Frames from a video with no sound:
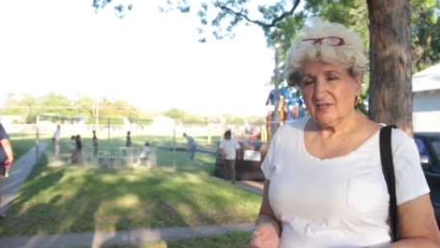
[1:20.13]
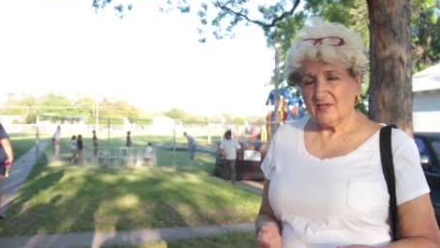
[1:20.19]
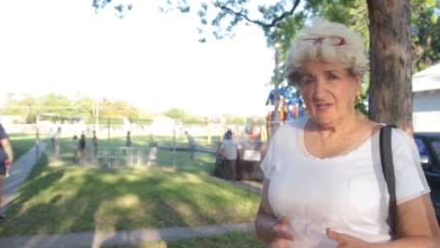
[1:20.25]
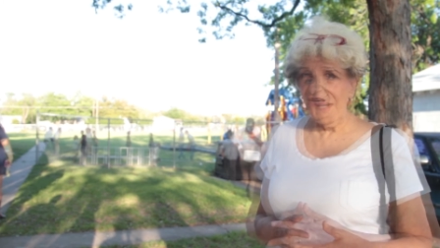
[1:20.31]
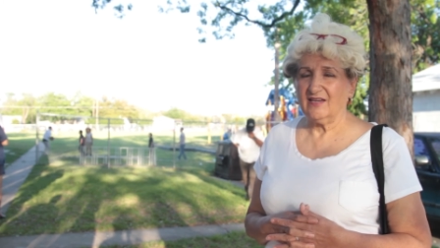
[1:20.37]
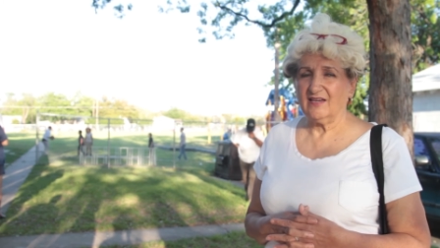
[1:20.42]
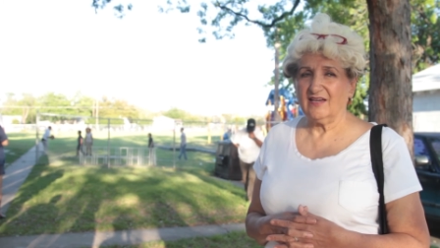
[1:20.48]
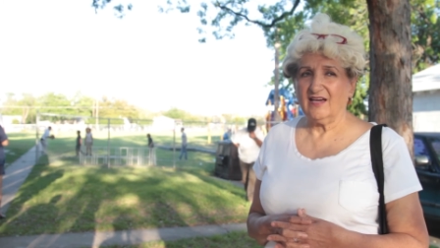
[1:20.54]

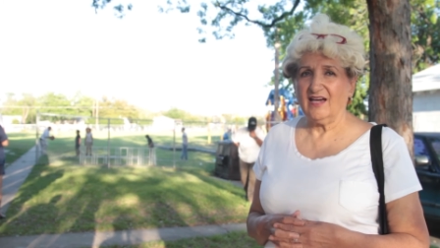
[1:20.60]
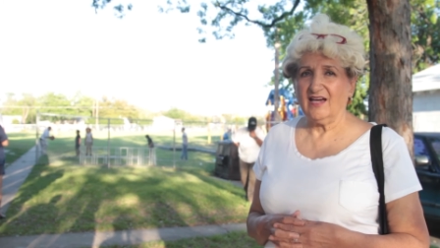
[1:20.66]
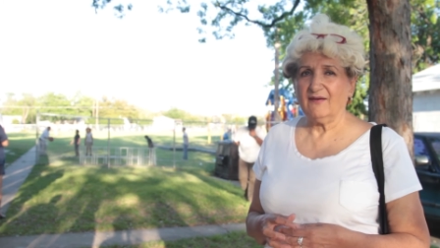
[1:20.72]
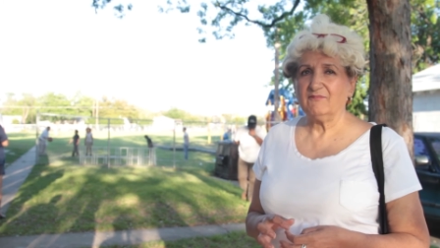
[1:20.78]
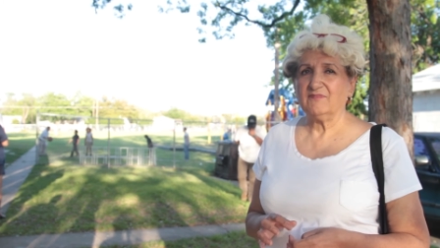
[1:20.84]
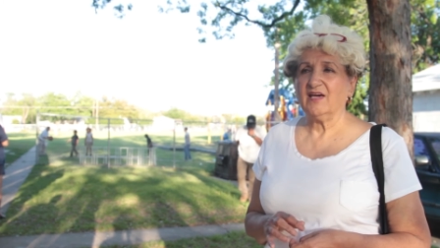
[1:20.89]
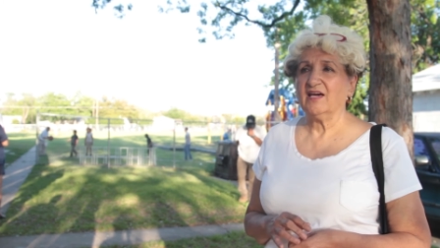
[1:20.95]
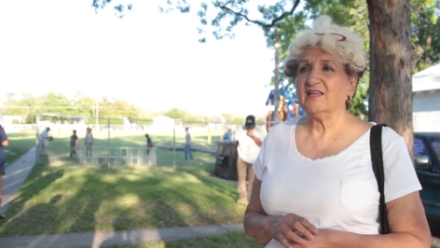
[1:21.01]

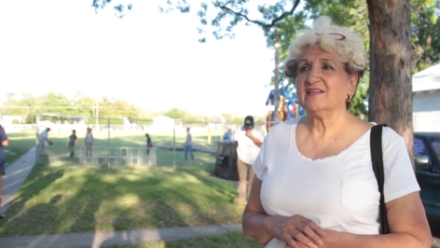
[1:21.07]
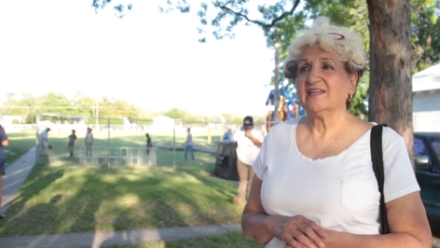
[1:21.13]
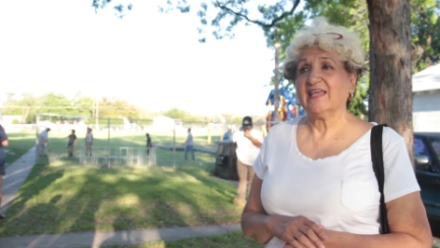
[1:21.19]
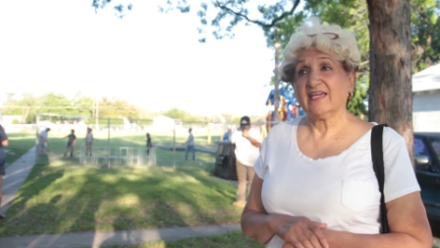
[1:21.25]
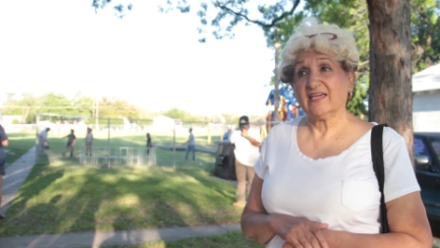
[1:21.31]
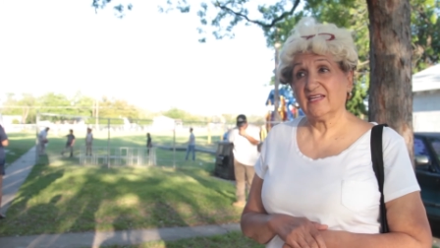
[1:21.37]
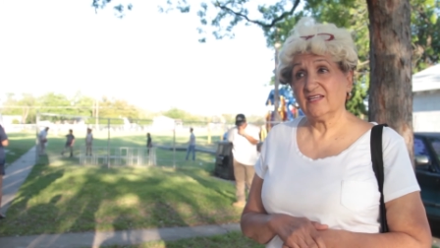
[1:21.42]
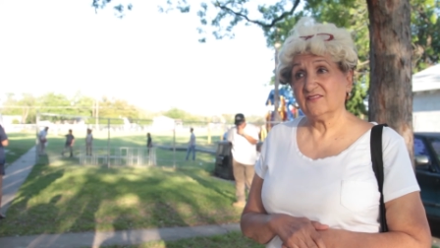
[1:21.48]
I'm not
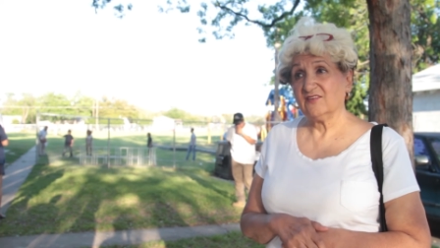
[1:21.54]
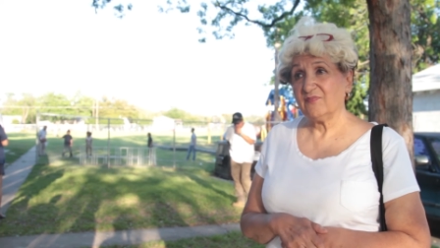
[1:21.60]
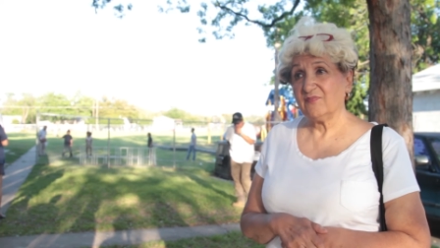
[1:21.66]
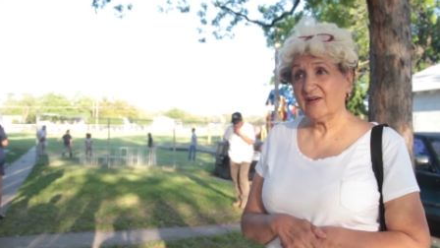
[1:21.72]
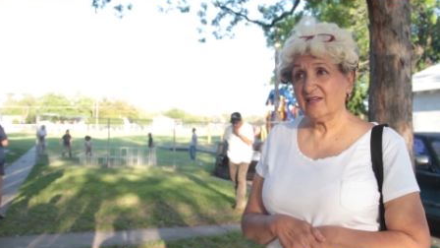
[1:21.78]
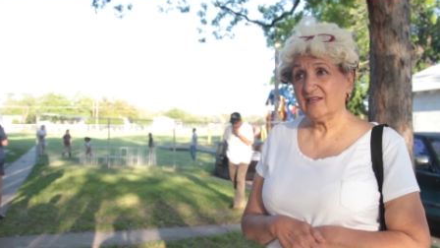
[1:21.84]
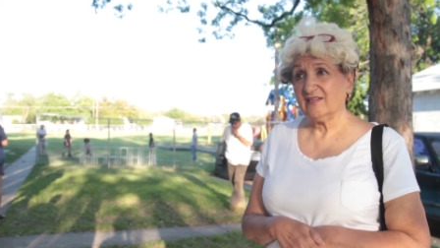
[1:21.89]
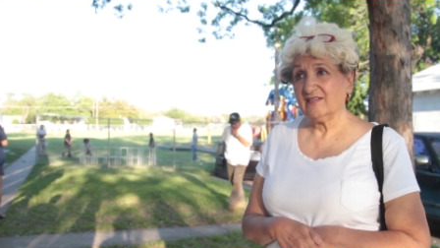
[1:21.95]
negative
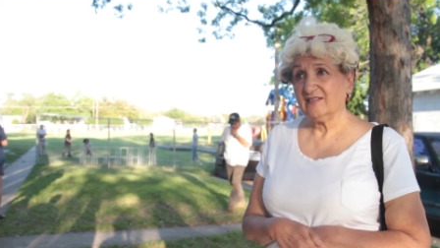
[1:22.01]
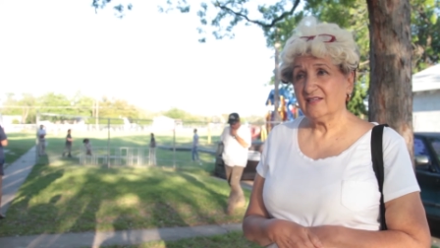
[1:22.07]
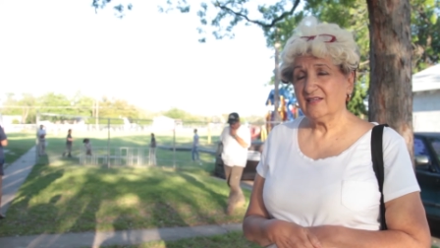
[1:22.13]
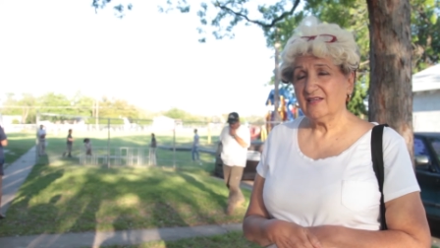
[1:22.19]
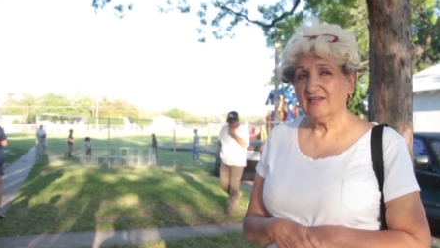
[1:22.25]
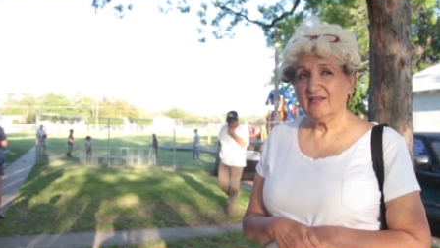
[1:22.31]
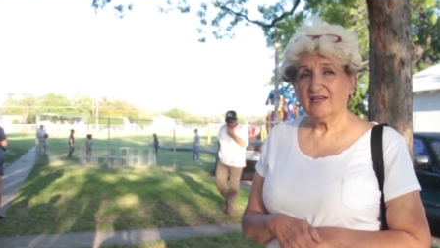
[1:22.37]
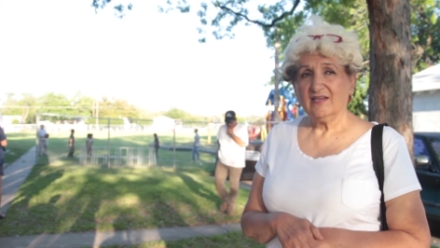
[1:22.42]
about
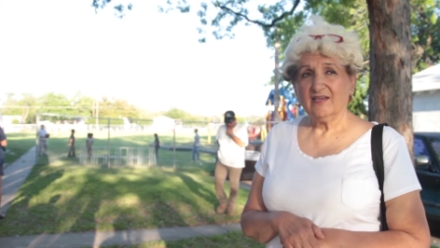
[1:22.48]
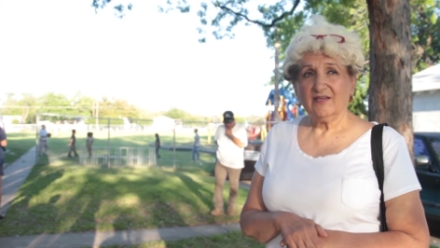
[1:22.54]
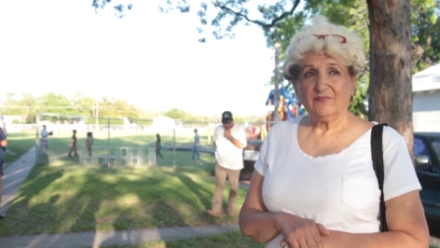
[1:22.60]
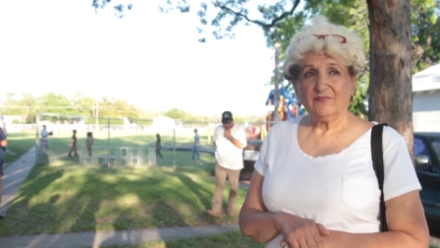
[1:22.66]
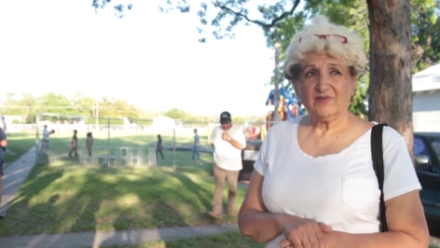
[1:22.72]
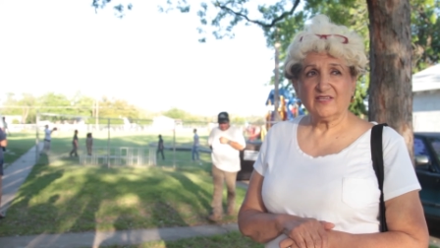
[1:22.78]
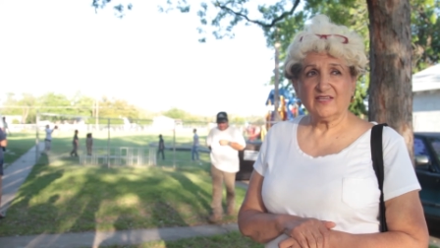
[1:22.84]
it,